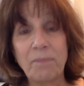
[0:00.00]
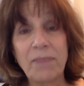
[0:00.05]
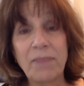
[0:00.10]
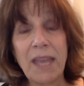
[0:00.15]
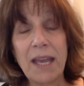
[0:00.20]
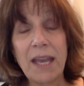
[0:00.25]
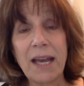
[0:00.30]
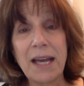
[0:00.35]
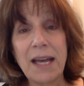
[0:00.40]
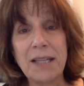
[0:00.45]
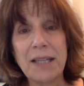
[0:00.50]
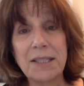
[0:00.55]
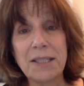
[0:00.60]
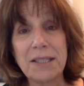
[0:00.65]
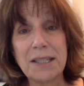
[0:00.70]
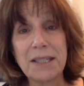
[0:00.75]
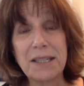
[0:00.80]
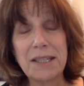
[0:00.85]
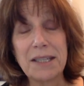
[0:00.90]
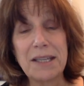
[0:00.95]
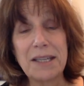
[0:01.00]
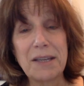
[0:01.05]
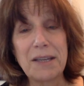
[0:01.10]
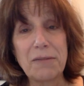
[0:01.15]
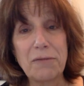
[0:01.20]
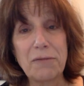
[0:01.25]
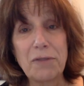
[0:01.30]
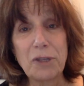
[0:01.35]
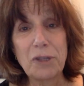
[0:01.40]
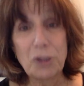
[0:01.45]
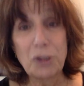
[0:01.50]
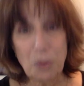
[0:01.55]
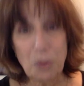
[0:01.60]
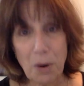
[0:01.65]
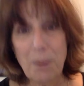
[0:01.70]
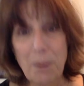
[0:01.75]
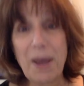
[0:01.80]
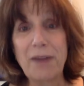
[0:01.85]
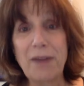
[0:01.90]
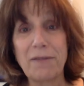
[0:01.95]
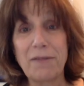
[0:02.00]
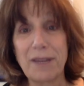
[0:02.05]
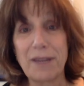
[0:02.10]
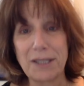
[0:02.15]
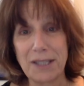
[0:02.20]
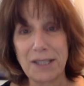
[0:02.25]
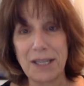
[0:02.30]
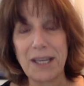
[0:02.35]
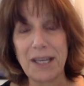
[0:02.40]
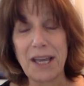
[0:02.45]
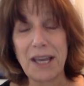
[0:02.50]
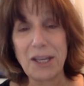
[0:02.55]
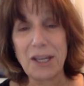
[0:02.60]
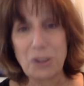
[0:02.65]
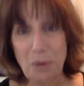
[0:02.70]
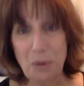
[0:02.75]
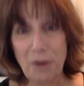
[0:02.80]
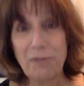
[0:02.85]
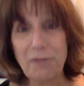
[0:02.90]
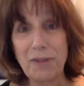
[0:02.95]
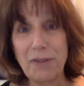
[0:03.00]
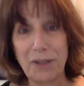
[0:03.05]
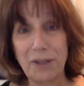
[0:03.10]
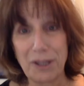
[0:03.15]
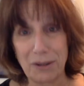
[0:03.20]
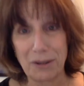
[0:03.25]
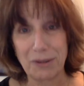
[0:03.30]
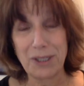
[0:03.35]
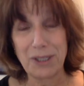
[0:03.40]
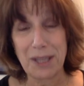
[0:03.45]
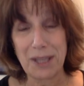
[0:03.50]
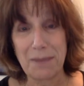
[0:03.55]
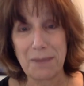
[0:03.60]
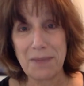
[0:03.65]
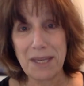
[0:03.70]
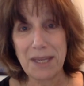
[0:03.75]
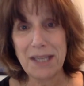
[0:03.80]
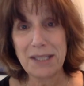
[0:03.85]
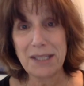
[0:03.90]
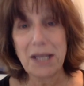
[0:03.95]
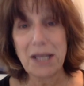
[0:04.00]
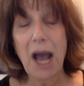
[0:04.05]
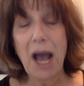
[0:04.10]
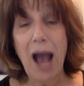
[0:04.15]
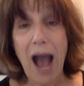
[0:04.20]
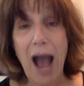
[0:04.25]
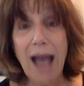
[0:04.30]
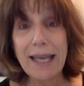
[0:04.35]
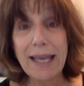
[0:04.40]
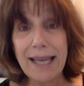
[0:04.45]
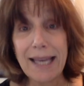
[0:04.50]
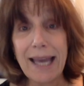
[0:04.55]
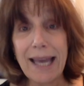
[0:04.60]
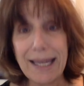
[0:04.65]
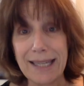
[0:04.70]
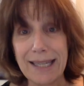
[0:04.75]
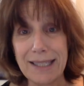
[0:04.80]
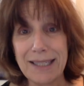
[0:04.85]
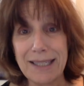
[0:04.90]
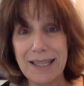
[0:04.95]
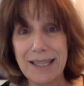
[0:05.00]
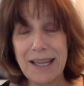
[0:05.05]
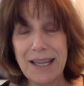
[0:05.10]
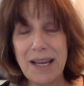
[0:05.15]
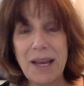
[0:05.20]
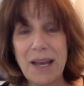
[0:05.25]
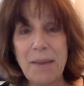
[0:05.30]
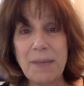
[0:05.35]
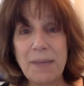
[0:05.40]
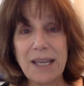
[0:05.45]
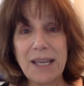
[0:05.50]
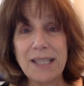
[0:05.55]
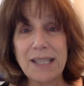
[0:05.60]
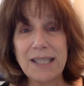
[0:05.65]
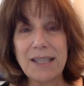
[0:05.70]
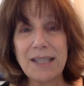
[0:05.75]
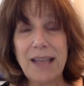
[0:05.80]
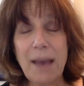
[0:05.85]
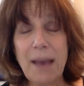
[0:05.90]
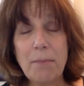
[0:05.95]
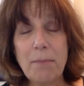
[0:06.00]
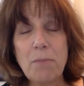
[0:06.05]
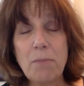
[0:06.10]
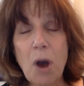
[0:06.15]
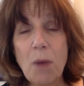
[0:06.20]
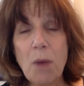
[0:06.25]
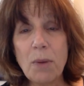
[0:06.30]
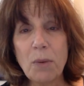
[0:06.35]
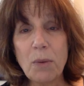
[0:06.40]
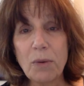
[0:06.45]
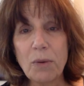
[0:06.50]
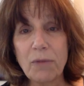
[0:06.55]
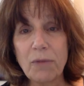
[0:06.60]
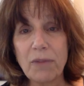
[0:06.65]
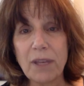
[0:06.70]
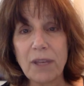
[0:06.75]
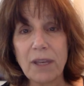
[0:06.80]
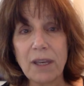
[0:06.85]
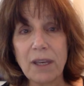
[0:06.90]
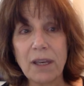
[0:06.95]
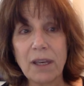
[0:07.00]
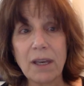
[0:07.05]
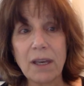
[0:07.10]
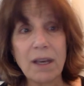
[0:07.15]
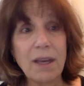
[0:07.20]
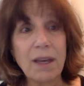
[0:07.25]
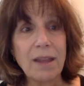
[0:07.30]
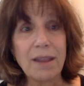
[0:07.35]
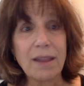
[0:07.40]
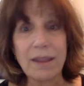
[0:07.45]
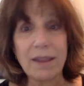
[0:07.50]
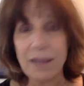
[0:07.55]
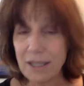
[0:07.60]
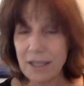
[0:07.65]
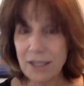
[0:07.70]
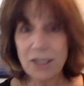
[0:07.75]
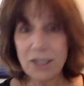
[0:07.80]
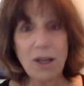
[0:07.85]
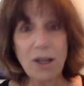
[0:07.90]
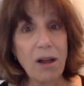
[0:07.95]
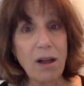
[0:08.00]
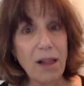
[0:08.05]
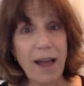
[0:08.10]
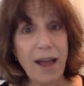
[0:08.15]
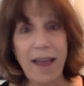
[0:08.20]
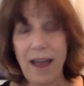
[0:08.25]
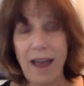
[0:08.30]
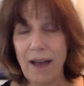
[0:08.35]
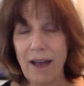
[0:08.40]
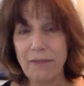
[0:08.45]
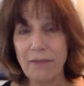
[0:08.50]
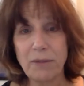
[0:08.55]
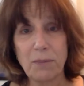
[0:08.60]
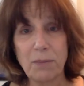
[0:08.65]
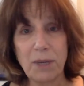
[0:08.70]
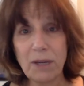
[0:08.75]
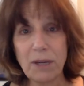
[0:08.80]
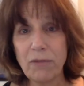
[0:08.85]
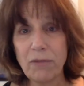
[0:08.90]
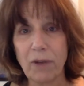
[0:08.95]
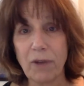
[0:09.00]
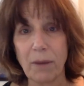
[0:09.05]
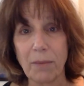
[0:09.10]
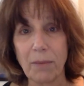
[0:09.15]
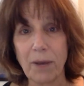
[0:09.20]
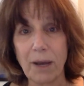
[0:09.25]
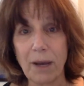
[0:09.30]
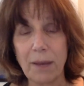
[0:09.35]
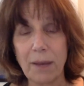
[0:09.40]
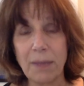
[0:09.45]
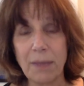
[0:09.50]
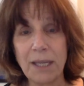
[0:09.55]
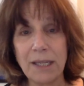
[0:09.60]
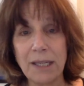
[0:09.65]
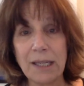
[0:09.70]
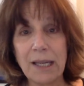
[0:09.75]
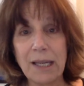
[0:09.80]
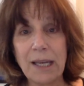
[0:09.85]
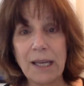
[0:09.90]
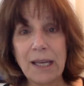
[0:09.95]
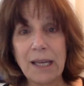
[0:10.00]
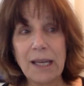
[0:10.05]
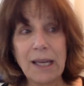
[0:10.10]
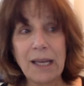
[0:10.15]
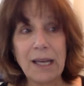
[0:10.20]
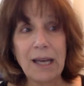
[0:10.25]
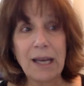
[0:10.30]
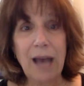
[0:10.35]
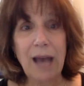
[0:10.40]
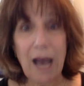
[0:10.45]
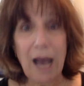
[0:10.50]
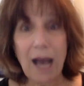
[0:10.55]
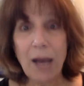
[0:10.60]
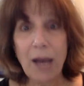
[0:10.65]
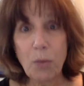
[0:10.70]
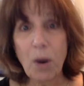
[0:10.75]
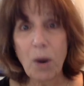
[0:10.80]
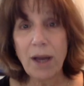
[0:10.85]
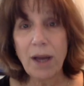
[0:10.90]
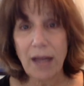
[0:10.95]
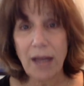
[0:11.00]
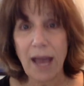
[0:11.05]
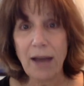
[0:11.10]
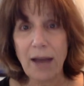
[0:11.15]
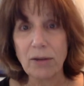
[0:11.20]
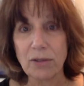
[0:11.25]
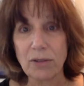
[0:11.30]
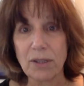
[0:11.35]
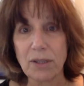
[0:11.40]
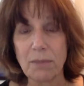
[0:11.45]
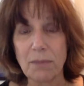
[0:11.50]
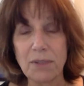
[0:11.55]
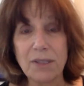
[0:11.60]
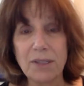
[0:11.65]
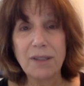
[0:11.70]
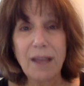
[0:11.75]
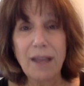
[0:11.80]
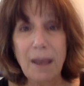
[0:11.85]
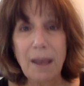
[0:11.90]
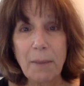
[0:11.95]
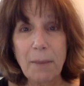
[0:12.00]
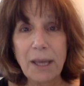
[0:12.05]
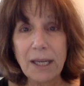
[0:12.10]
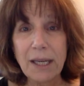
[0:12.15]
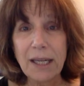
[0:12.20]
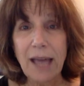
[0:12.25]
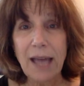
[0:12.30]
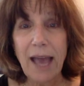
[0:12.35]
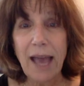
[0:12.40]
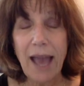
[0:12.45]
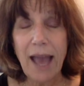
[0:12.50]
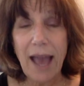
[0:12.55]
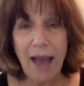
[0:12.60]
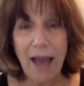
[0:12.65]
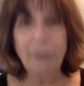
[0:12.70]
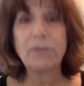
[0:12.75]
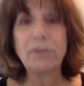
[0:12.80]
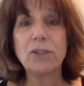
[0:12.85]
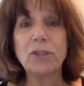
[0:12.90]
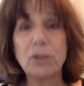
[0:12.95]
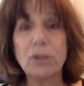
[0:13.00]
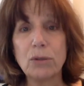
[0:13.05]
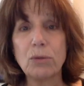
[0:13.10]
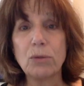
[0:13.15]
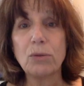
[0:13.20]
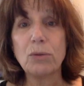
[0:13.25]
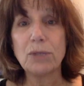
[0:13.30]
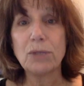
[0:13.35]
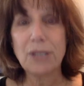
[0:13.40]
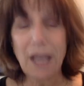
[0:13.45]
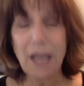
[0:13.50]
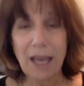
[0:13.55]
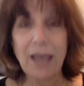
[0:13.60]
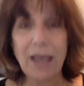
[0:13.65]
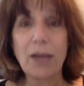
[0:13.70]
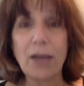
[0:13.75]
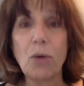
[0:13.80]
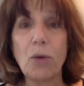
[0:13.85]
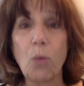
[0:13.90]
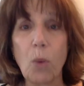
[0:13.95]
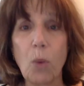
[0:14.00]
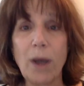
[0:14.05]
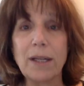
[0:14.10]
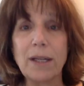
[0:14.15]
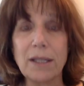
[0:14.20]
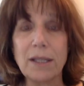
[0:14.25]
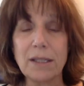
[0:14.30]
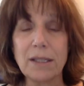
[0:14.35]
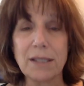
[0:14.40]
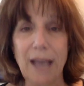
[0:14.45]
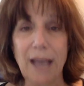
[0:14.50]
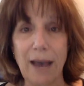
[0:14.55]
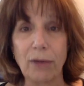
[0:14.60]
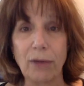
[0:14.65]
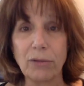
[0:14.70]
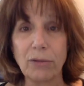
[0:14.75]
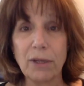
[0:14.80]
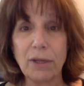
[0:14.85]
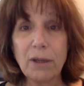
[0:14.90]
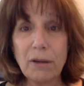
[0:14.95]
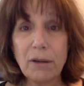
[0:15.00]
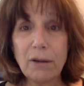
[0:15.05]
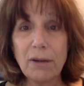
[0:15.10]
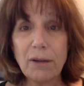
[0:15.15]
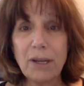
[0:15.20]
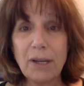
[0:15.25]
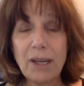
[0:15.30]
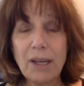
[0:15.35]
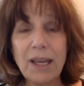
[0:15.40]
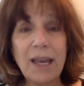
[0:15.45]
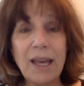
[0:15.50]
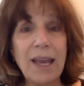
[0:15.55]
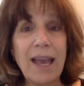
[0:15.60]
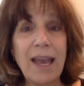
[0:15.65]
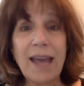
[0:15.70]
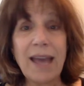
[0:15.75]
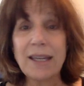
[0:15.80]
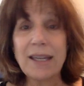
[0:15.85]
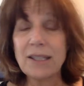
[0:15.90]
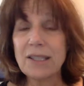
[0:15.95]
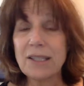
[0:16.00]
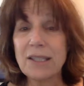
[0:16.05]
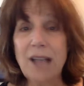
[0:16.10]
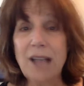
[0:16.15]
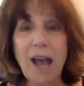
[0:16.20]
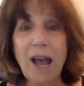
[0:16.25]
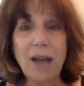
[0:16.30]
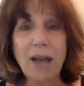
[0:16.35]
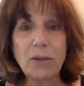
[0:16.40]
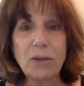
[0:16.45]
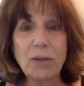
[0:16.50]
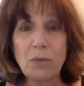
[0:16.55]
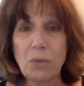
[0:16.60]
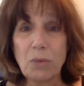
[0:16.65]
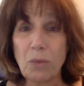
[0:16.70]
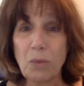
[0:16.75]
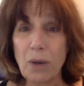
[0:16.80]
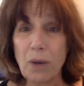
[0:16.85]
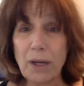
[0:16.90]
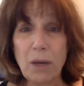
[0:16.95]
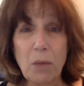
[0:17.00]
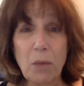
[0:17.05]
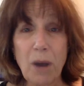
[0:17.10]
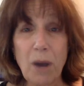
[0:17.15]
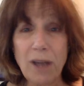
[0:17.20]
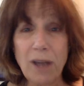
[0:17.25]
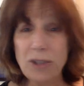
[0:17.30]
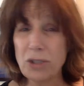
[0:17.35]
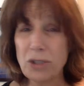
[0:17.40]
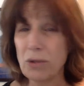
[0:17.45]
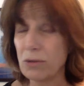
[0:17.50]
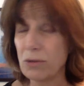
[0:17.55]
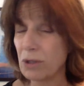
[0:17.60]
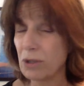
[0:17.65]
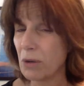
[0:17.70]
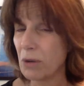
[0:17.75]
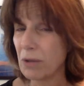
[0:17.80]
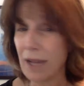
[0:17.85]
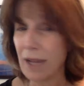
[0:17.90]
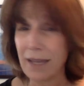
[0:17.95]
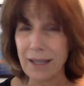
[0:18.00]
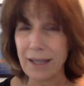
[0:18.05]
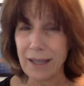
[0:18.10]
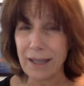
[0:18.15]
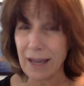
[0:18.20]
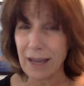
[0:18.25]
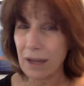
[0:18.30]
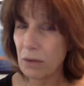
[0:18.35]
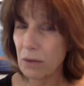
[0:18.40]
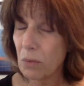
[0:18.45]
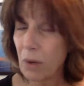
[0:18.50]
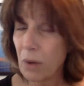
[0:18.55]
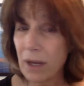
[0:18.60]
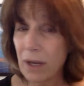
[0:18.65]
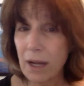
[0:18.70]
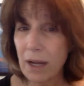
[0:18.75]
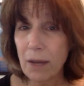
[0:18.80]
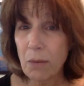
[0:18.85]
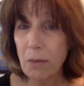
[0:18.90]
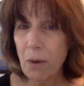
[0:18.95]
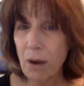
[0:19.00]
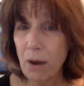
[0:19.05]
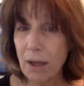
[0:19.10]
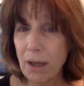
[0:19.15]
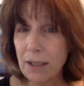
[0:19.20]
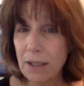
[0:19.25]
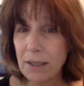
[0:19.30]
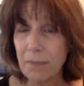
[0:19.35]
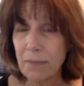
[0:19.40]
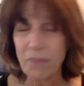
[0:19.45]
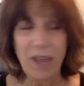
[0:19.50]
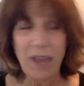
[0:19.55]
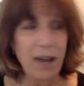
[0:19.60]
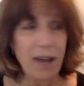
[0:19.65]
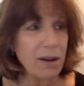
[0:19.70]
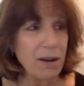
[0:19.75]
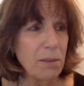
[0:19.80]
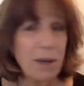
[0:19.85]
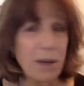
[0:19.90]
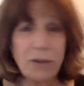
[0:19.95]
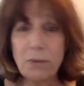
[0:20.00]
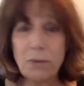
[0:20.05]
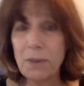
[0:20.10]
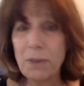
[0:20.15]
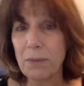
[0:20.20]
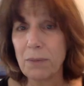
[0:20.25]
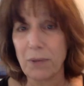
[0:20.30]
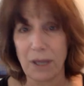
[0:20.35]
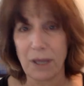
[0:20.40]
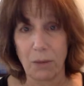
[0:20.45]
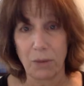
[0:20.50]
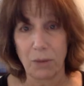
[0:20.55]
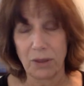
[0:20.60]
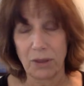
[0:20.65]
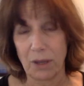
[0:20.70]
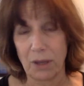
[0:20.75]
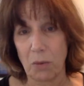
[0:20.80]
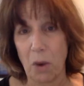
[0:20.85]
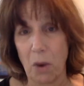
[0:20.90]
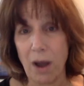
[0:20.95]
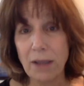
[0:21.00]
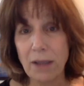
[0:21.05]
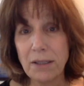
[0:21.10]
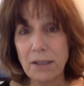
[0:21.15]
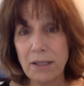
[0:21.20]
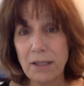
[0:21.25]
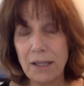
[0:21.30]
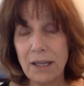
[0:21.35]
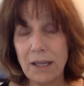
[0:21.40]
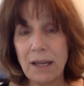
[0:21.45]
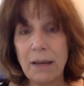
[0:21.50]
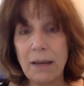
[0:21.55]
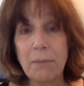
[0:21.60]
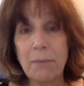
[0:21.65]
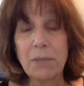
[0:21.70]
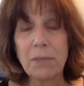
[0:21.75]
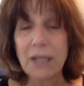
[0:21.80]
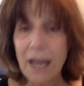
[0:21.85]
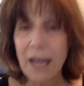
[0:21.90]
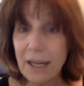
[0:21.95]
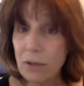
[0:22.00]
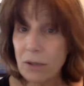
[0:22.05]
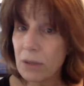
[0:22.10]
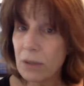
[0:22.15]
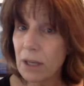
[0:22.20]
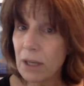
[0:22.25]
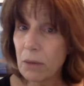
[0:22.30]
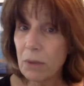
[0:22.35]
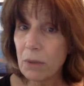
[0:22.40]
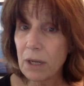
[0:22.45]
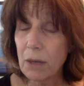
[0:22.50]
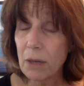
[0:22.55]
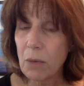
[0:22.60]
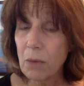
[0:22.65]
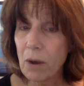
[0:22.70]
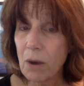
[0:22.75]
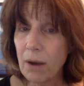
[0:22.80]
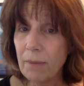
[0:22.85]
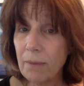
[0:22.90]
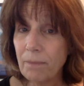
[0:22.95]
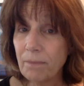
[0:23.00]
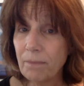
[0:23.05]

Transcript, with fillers: And if you are manifesting and you are feeling those same things, I get it. Because in that moment, we're thinking, this is all I have to pick from. I mean, I want a house. Am I going to have to take what is out there? And it's not what I want, so don't I get what I want? How come other people get what they want, but I don't get what I want?